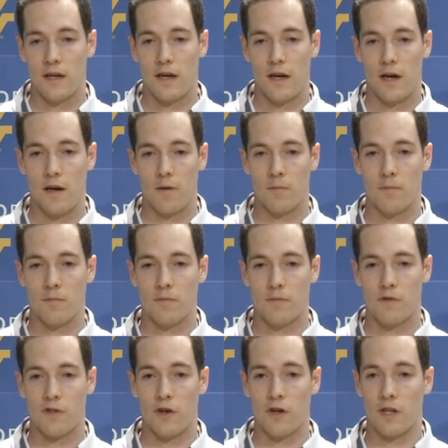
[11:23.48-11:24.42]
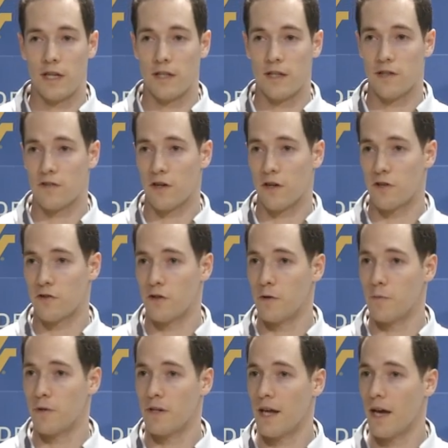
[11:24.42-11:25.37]
certainly in this
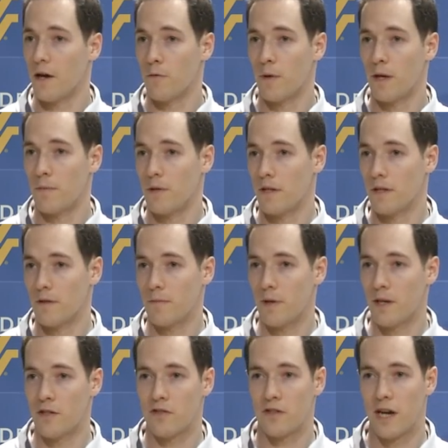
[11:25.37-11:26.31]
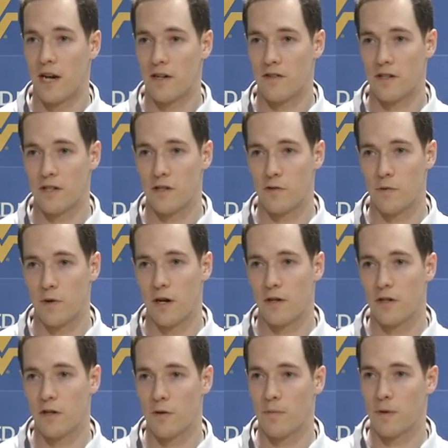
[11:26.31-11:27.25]
country, but now maybe internationally as
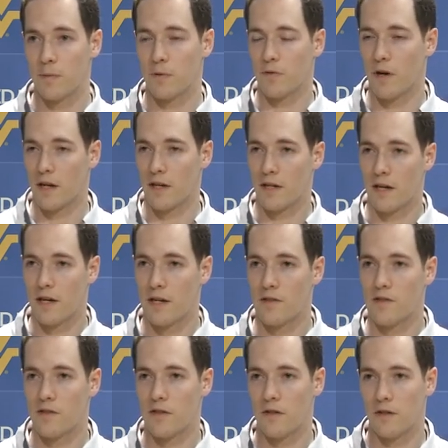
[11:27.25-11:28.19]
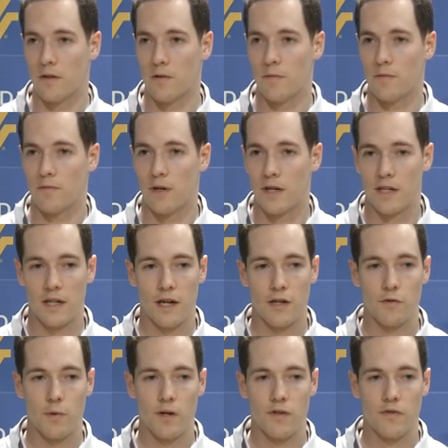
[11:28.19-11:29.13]
well, you know, people recognize
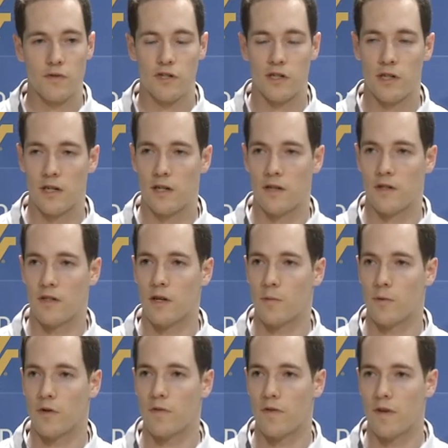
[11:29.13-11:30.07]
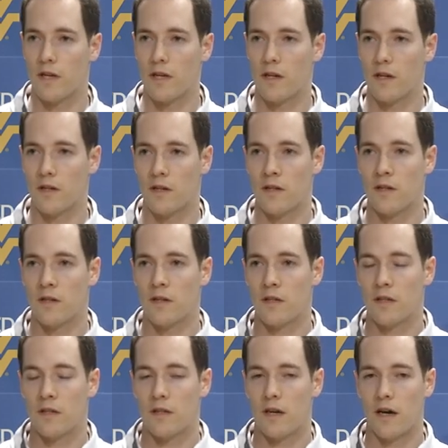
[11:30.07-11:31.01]
West Virginia and the WV, and
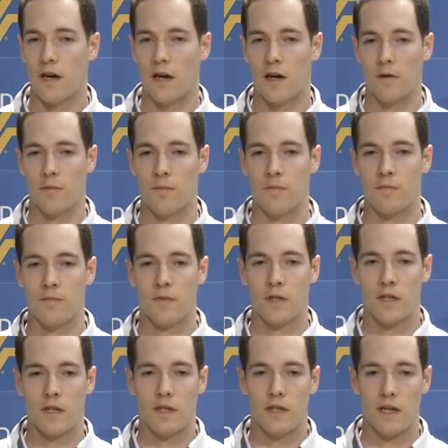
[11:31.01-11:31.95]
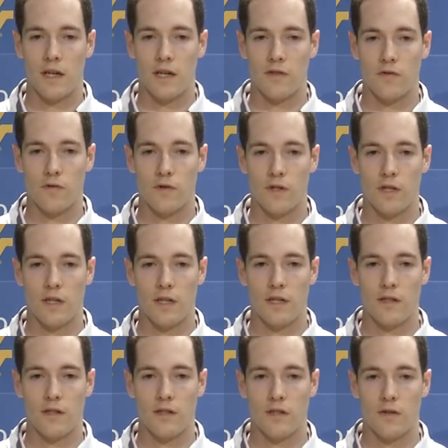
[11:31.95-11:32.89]
it's
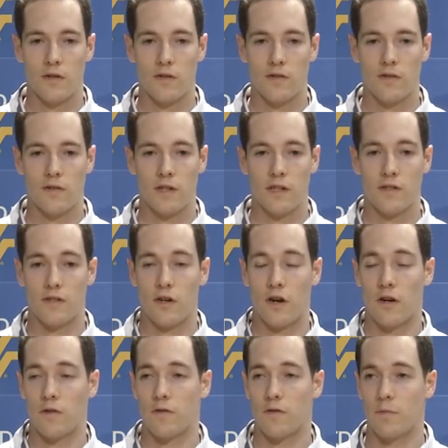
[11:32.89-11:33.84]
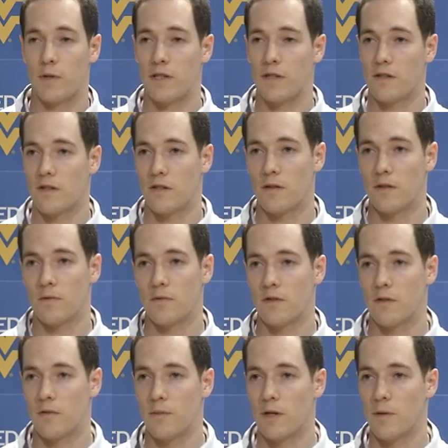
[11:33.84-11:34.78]
really, you know, it's an honor for me
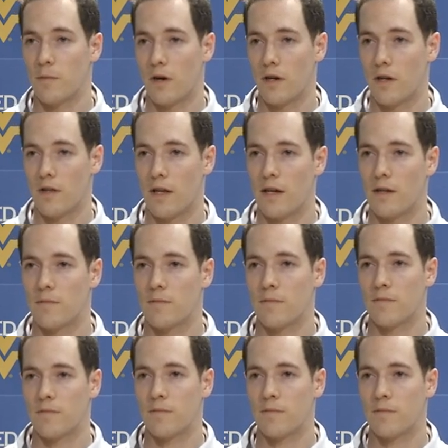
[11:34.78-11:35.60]
to be a part of that.